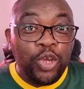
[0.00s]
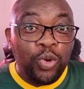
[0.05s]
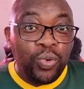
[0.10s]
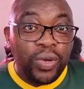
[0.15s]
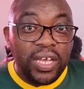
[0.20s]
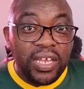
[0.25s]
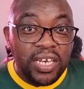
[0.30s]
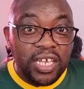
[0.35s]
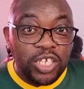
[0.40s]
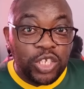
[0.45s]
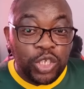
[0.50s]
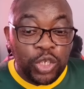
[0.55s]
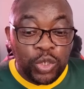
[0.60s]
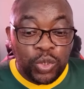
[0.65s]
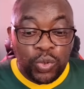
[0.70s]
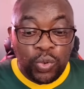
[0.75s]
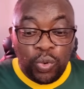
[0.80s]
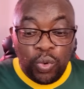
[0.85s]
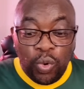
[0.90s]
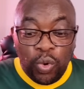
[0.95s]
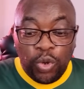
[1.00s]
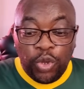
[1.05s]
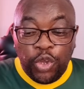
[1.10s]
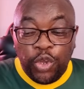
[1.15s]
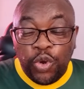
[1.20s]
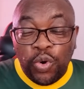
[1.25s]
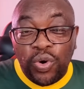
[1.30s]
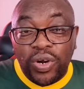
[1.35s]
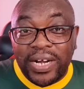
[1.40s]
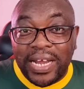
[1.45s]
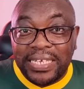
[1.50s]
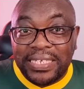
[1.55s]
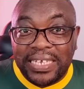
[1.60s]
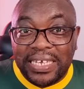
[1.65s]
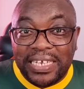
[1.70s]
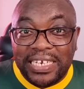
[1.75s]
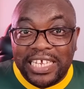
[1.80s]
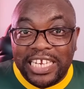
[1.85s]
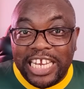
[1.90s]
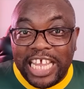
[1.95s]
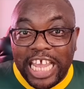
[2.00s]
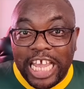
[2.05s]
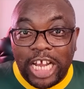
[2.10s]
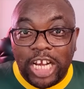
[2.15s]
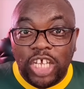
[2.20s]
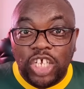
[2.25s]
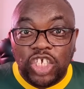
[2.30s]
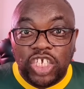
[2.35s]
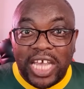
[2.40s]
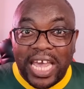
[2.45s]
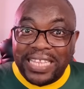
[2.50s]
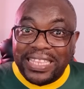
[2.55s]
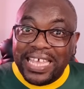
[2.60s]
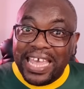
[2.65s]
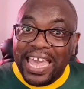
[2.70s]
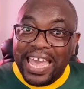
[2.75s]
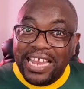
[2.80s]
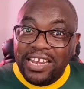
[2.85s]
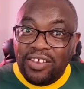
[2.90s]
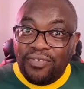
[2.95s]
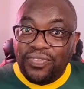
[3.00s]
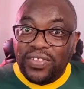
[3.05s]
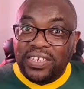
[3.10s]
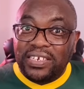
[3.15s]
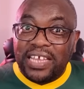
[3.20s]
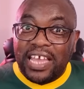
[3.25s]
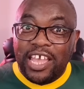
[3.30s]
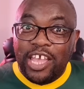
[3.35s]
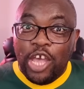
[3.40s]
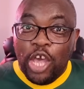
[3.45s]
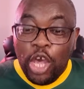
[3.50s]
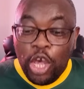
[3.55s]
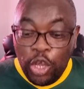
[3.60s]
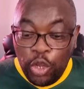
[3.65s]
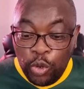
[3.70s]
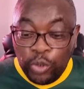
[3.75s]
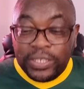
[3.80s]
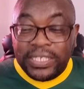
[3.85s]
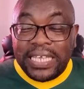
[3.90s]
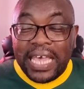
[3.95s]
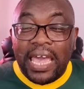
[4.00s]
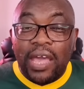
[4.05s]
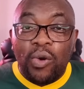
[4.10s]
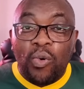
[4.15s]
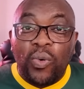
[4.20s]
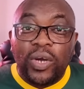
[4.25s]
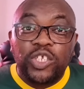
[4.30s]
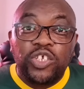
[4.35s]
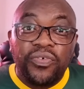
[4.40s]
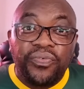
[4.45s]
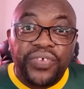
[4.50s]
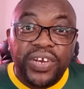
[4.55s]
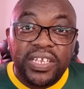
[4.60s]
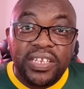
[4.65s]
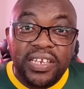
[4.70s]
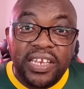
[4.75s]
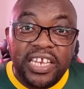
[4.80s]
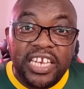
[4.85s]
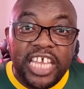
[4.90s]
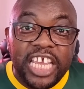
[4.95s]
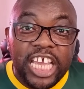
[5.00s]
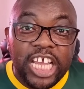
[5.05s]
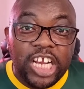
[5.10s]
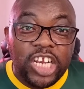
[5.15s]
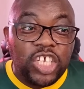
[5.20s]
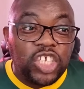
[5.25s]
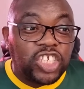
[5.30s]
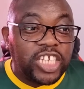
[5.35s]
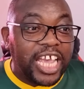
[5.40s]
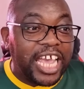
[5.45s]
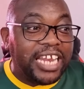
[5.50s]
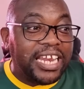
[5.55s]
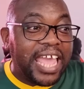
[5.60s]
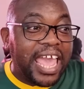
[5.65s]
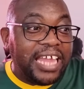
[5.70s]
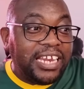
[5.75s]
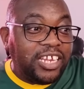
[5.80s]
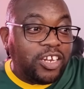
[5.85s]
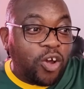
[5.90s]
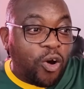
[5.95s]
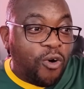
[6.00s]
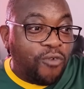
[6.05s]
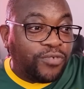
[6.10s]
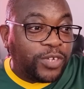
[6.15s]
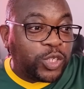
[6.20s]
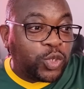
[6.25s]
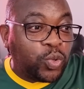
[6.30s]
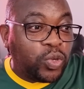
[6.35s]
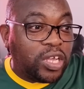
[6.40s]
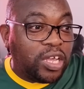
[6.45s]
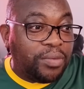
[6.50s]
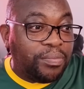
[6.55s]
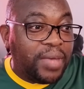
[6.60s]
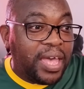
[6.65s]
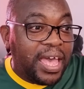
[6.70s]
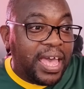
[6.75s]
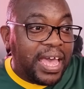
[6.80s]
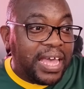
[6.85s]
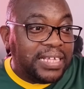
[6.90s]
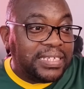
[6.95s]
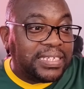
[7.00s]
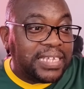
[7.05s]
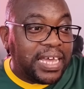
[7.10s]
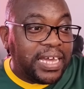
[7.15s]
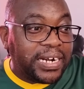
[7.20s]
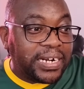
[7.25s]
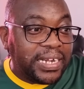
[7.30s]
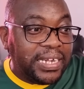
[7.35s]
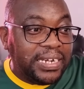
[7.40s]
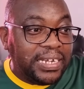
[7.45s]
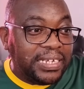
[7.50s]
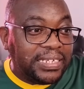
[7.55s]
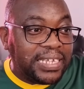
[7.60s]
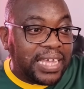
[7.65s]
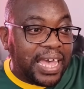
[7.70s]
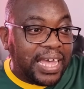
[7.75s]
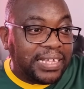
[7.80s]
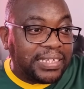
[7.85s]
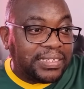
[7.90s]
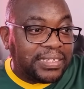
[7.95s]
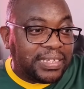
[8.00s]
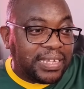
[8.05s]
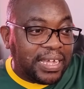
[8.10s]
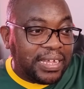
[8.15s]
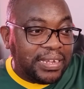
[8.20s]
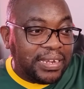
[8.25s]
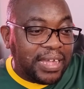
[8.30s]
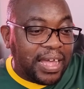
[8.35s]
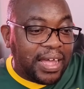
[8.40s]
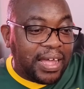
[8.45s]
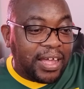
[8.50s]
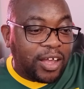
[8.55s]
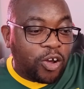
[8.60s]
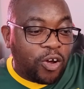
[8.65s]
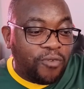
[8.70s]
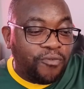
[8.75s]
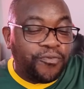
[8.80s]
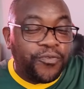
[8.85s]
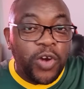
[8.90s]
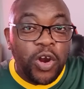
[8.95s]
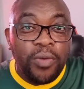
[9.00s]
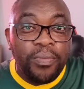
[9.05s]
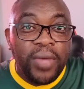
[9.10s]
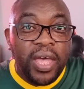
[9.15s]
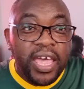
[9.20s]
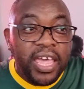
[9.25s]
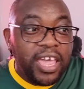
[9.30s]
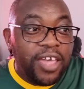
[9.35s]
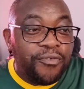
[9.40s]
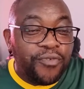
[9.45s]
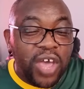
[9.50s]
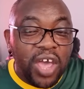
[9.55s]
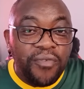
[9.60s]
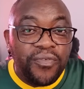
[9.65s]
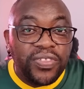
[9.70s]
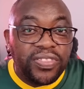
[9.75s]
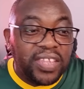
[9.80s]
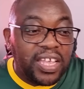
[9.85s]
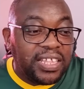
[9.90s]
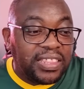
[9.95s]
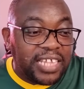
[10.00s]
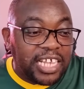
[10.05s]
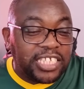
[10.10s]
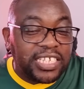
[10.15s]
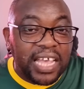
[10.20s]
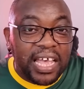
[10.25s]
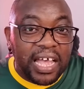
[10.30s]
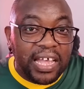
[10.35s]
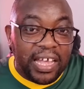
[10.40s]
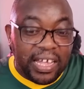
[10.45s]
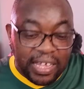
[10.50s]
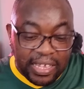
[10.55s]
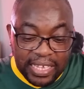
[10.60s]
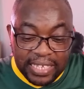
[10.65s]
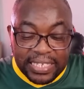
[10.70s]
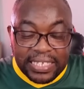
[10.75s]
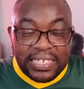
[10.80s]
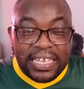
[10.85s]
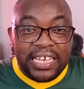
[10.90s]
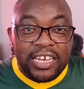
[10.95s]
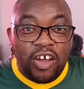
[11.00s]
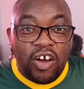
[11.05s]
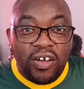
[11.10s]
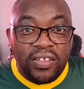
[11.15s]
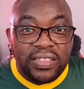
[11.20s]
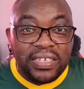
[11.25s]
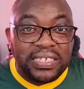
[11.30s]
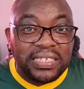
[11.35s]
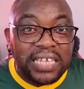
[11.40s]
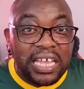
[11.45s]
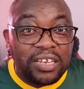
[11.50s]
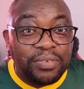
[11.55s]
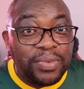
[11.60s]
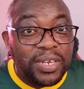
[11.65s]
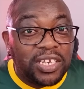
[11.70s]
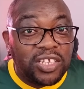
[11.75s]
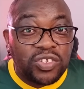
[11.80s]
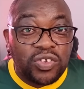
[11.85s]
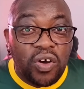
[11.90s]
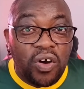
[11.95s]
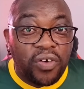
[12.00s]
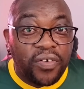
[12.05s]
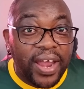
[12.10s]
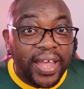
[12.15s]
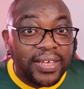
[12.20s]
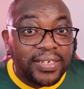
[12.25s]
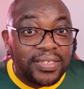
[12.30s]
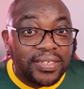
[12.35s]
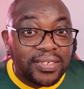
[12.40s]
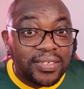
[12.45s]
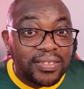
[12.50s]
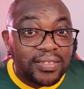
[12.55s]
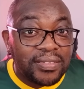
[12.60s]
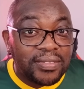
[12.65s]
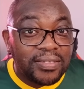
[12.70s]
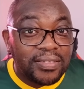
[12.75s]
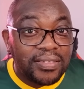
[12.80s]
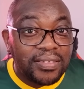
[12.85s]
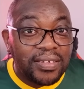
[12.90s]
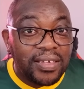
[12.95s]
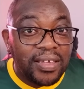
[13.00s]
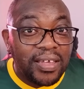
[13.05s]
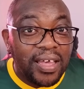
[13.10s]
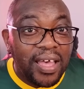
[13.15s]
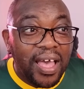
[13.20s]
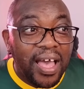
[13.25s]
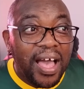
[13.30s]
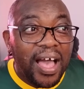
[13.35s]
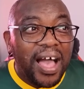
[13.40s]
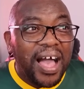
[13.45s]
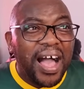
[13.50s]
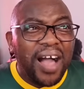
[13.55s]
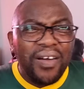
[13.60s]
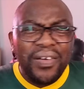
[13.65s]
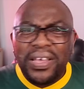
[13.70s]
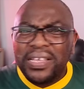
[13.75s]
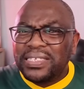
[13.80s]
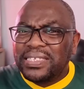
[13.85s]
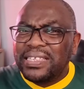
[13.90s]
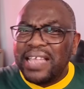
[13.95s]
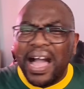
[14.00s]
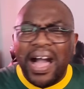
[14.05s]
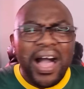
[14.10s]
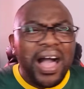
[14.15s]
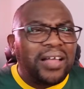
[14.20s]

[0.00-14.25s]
you in isiZulu, you writing it in English. At the end of the day, you take what you've written in English and hand it over to him and say, read it, and then confirm if everything that is said on the statement is correct. What is